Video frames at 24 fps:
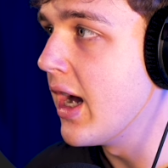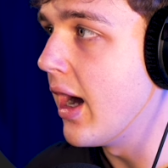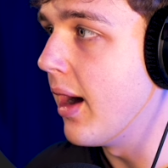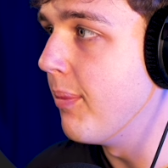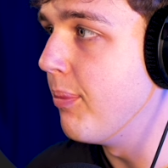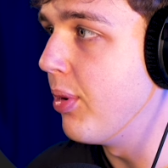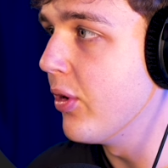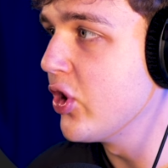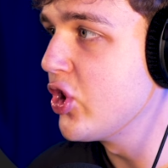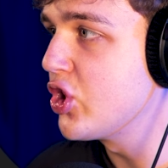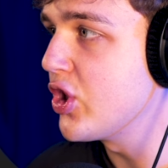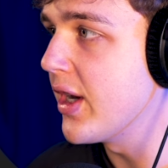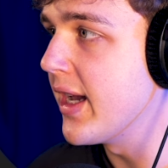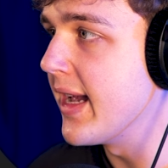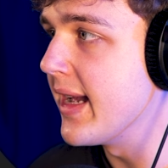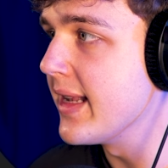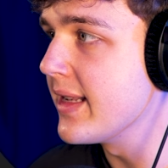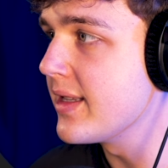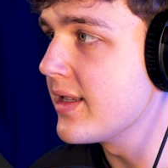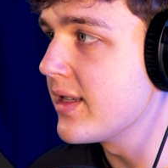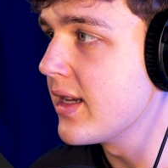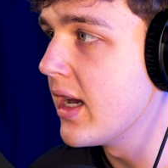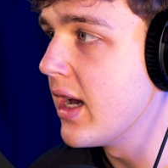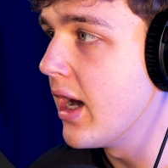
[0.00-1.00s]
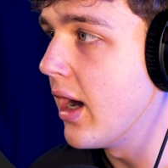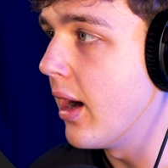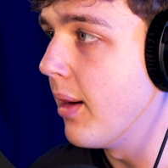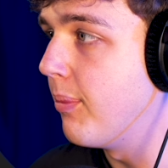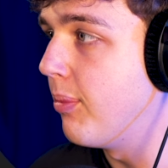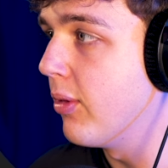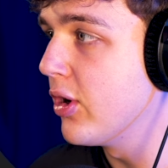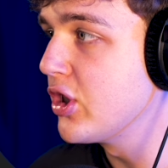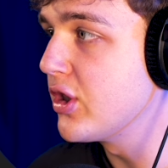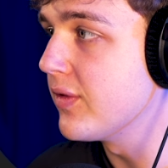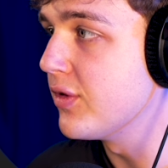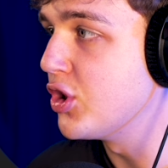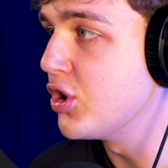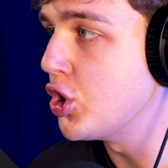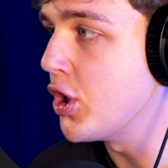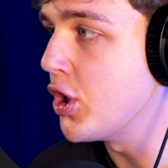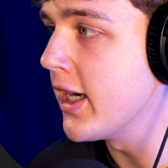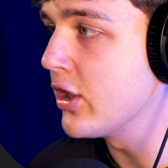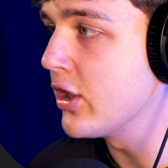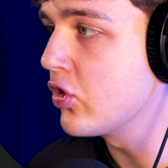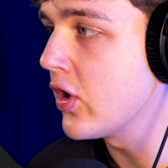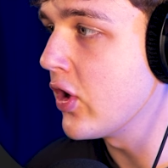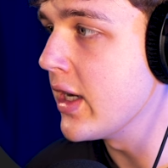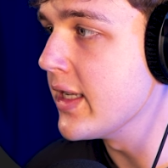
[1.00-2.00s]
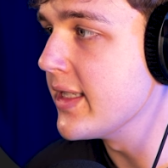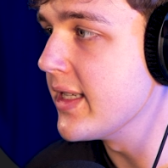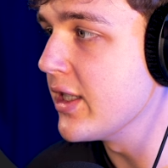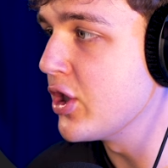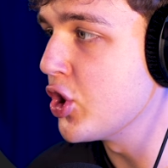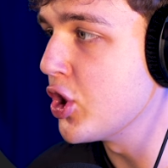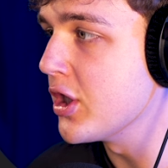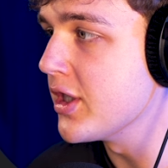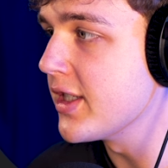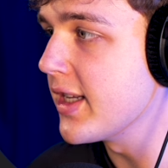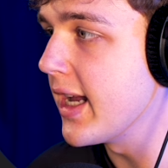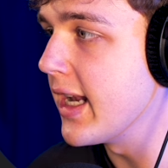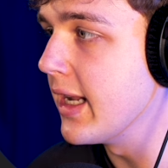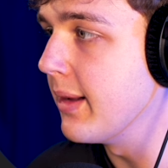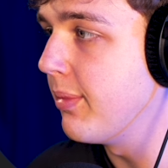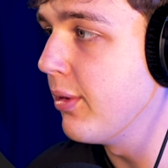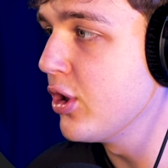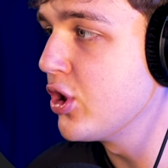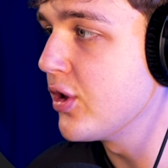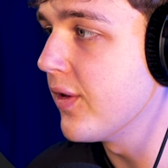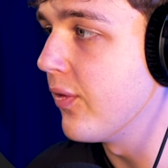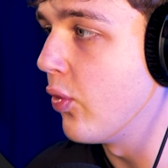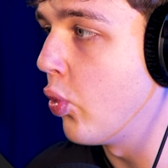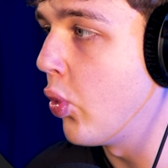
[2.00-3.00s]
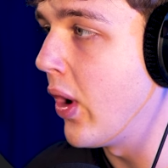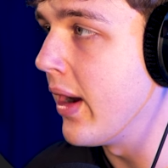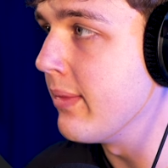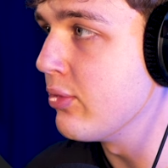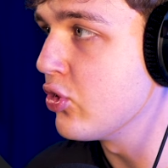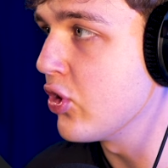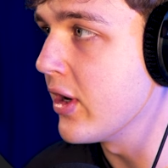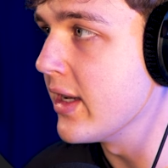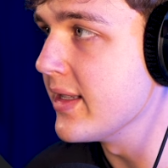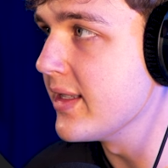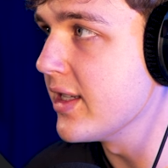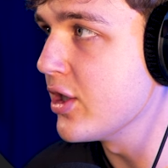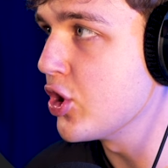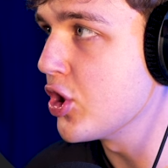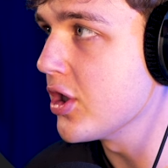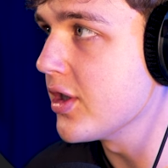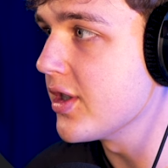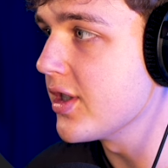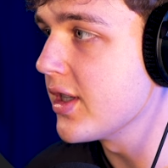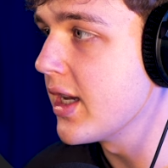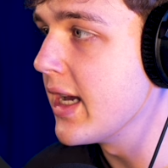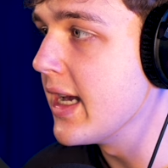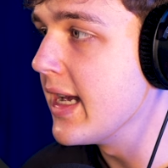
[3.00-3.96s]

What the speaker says: a bunch of hits, a bunch of shake transitions, and a bunch of wipe transitions.